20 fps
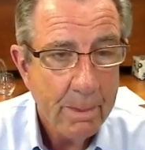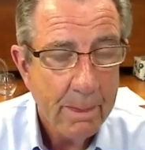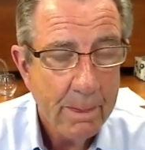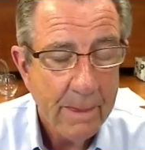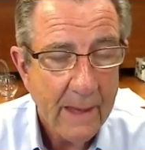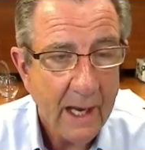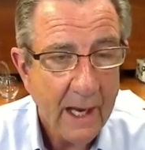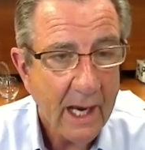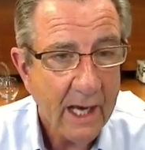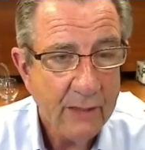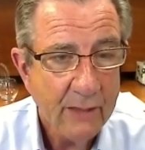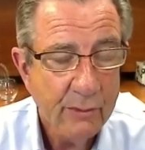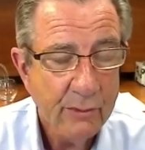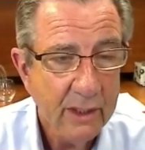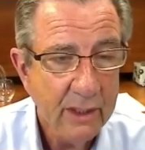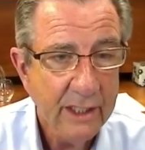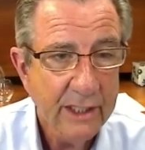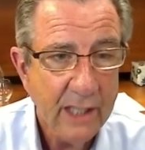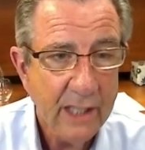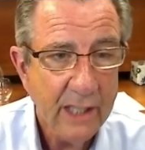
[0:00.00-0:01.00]
I
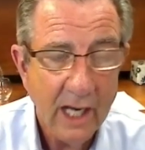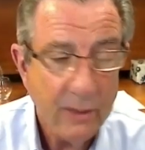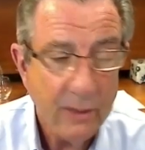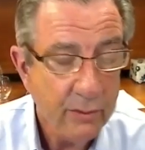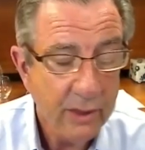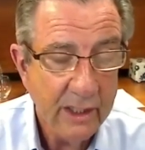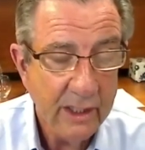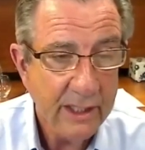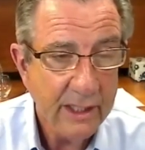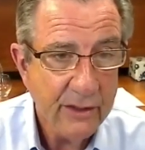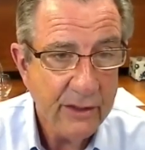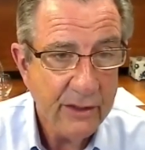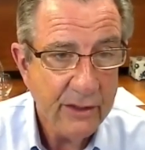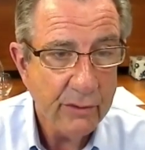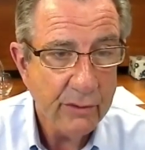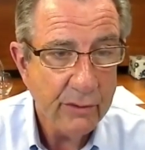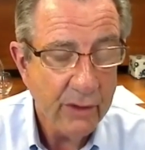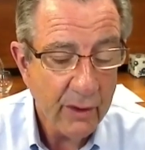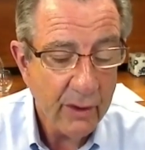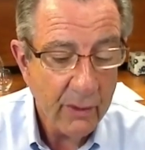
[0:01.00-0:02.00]
really don't
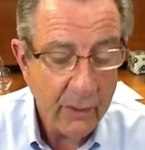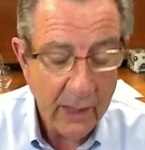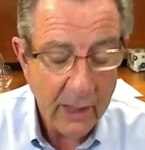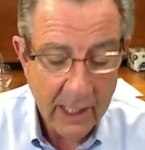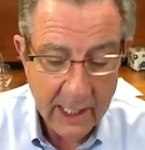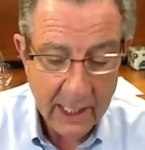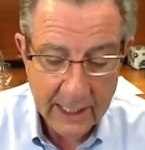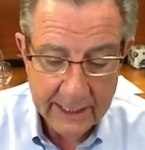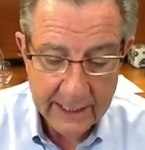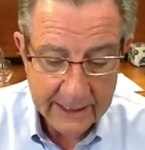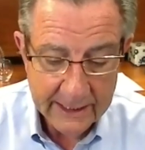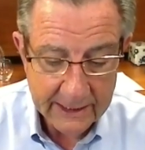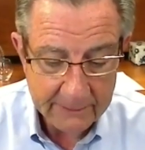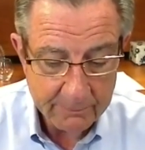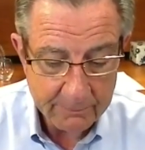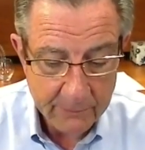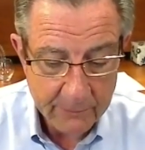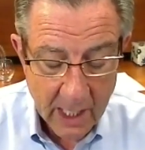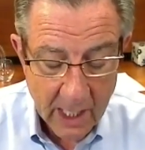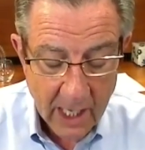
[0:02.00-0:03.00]
know.
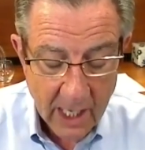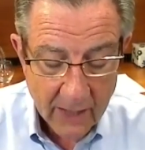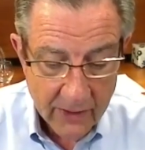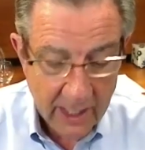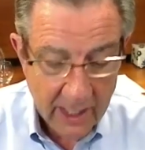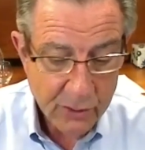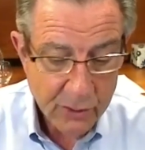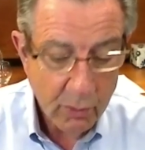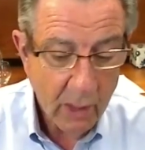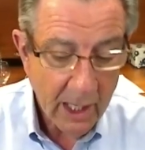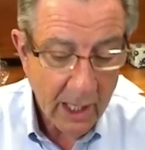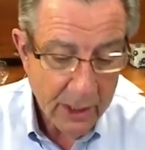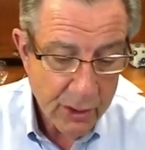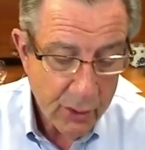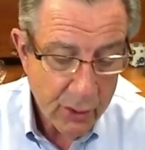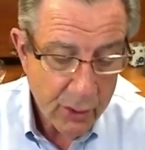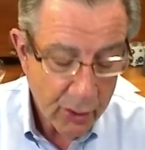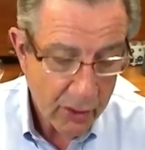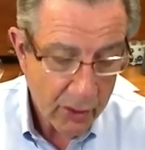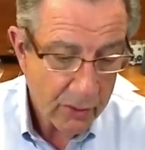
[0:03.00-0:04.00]
That's why
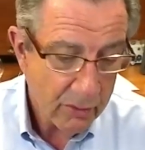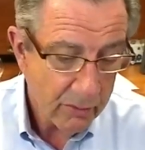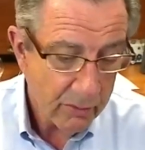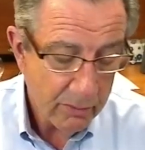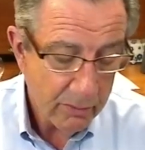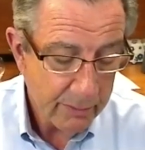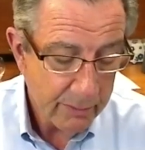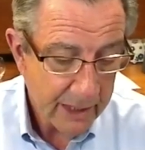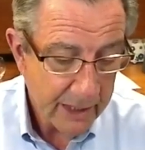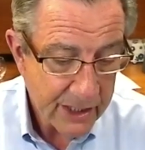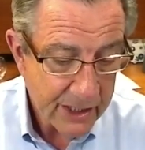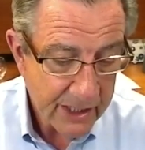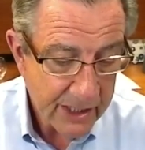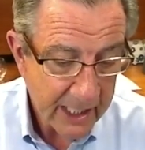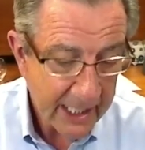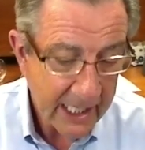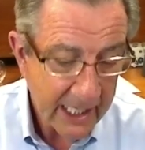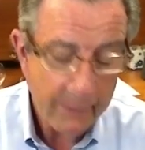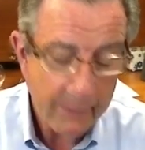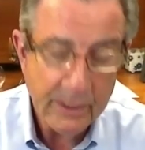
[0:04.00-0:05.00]
you heard me
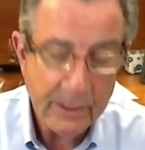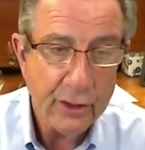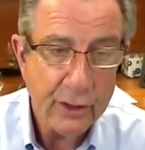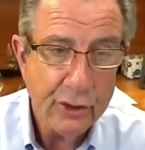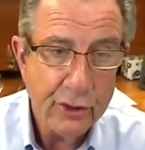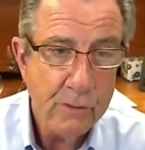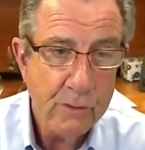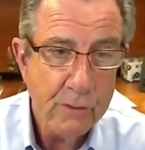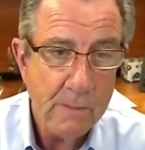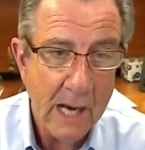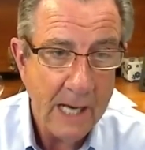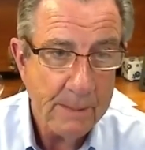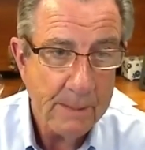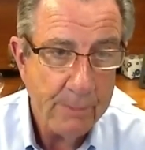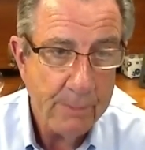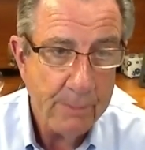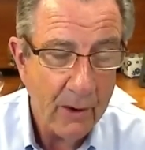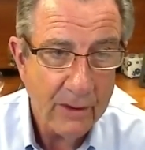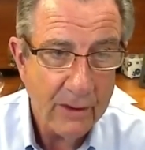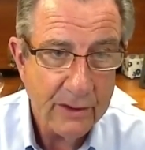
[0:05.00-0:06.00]
say I'm going to do my
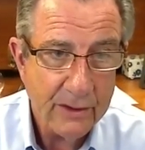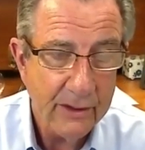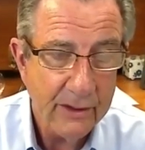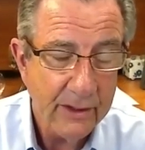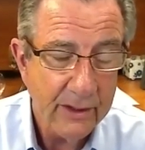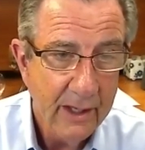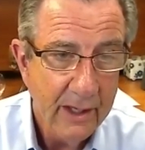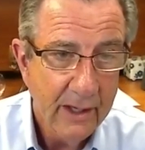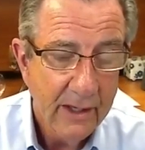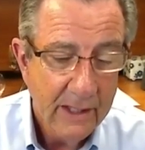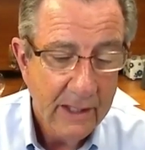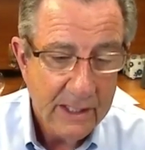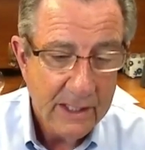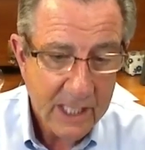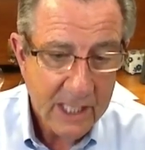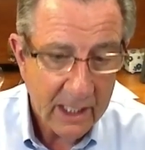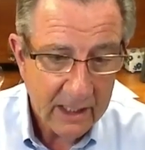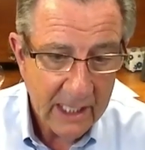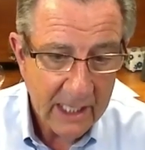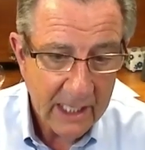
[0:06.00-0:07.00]
part to
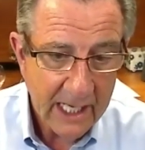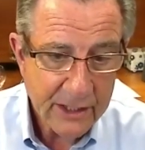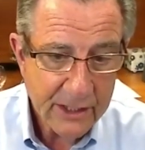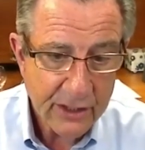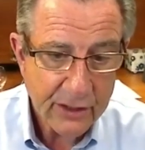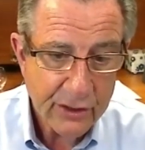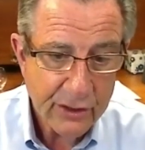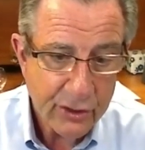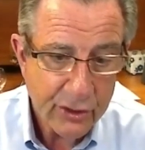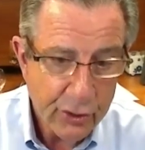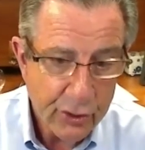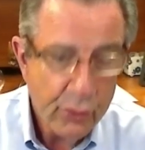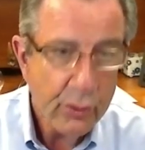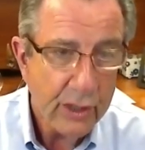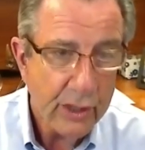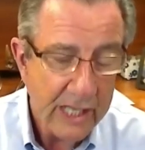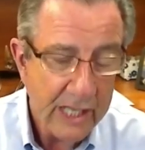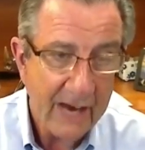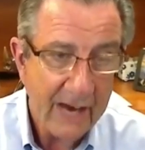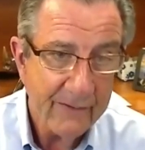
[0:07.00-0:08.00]
tell agents you
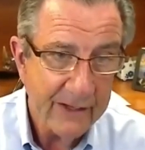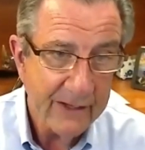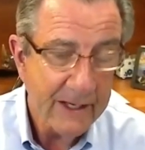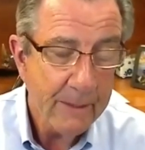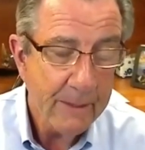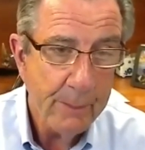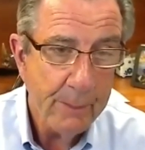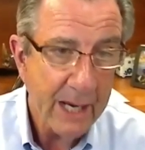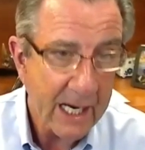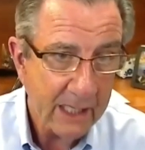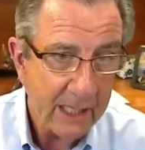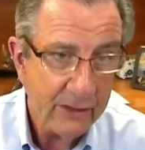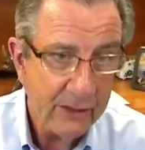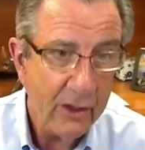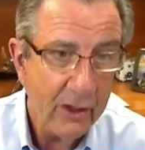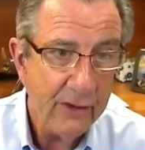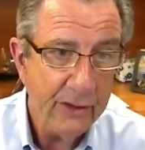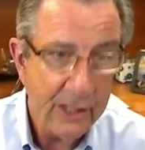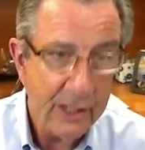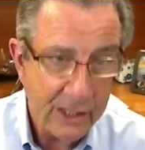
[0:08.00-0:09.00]
can have an impact
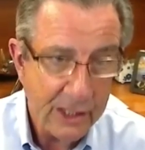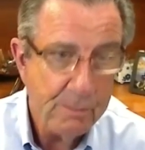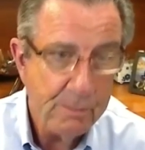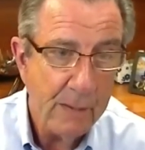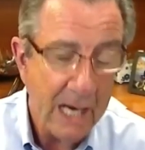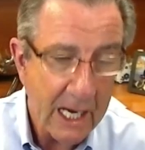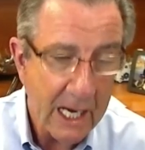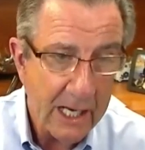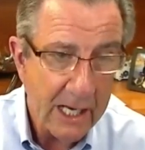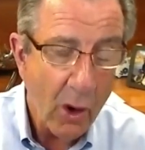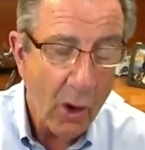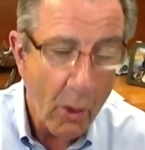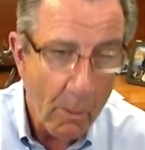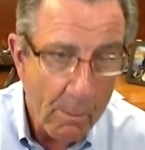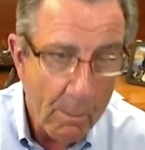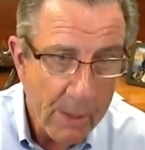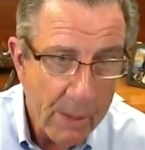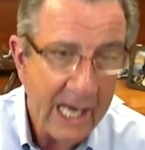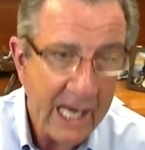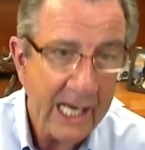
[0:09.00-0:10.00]
on this by
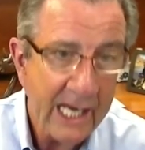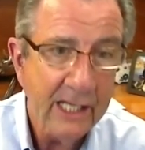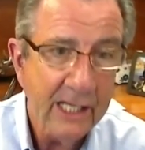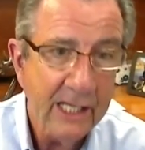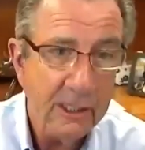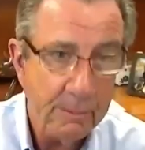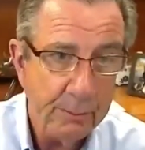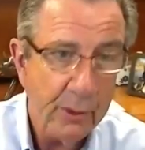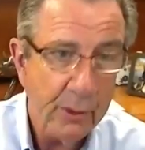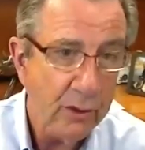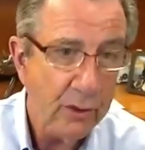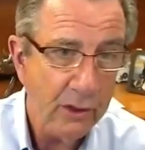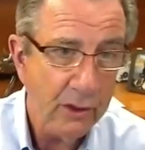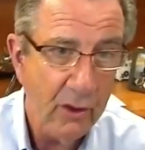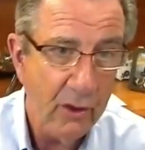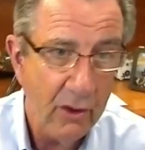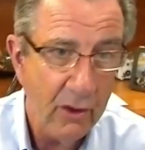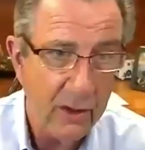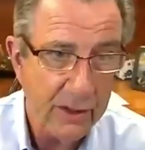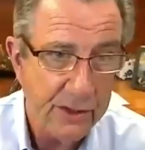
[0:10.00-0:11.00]
obeying the
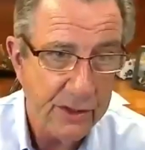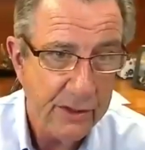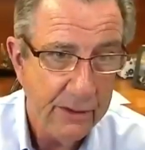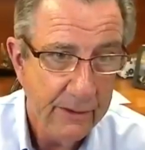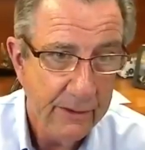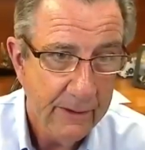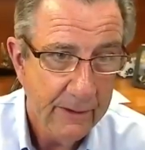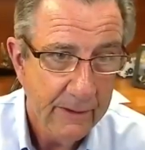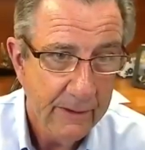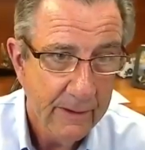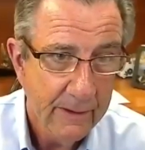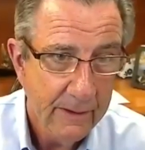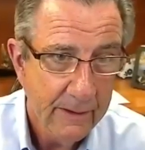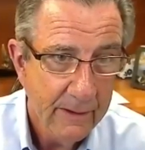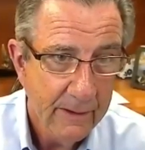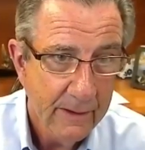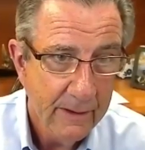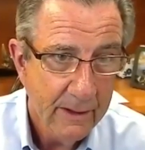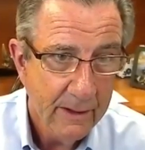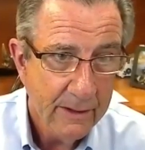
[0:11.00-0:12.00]
protocols
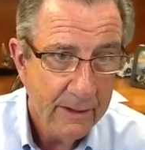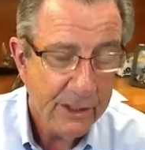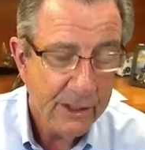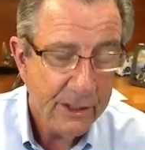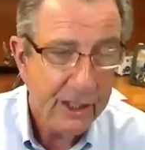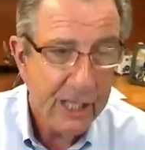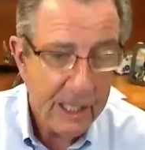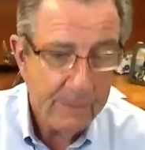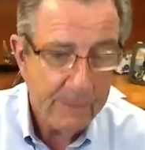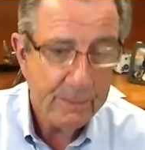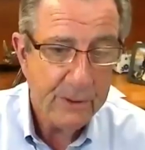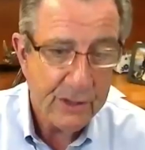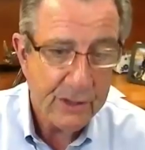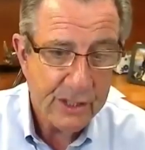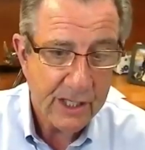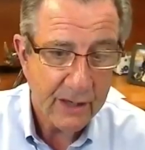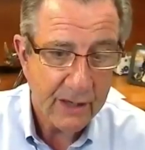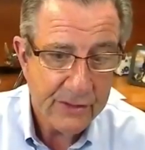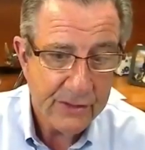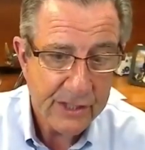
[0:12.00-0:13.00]
to keep
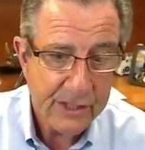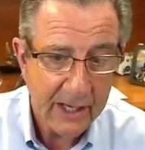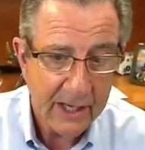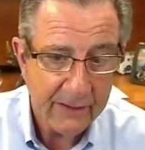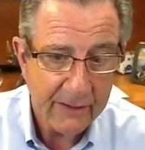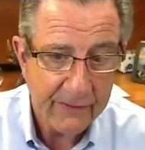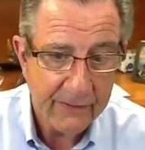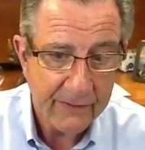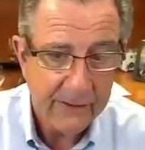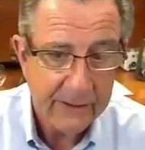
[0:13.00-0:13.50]
yourself safe